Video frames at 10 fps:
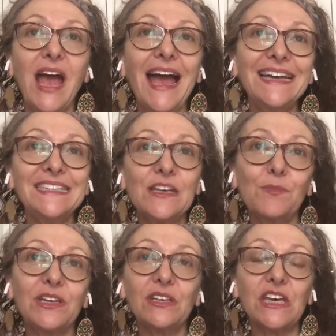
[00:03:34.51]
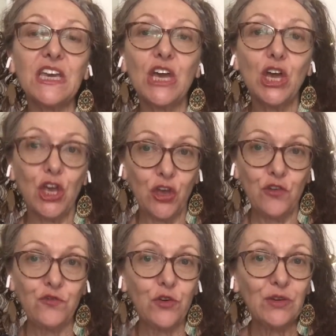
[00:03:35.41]
I typically
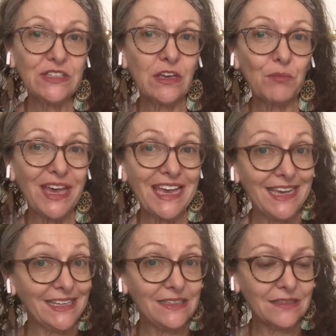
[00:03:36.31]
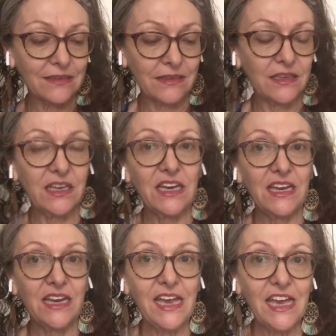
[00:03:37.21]
focus on my hands
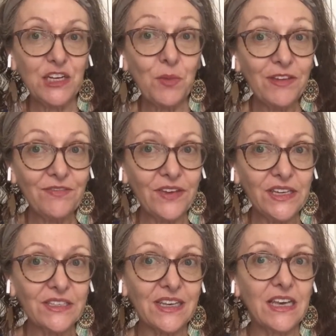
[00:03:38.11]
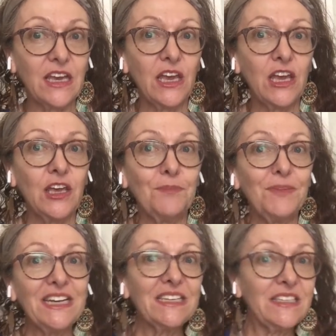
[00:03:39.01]
and my feet
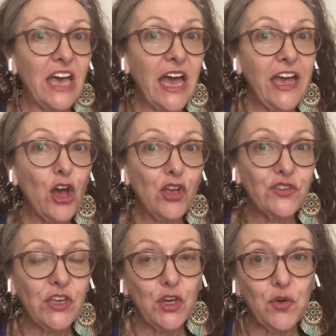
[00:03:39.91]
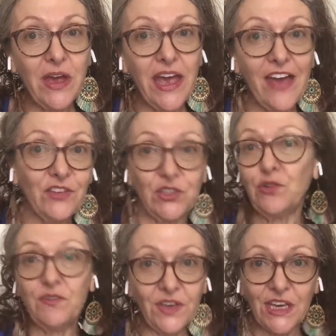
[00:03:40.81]
because I also have a
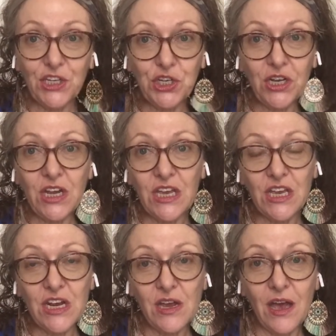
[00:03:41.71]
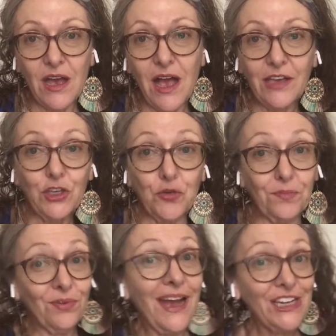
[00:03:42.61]
certification in
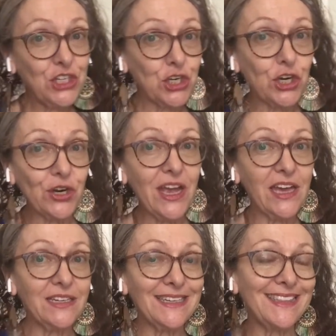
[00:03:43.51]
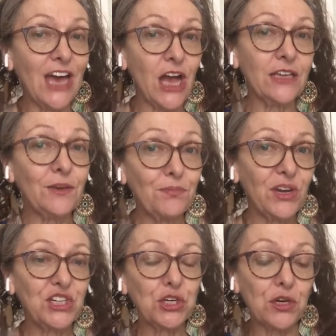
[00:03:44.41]
acupressure, and in the
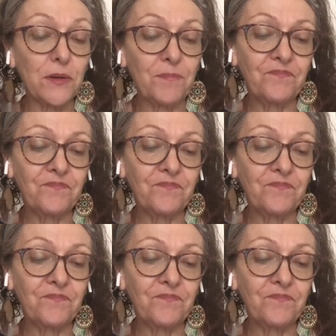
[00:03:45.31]
acupressure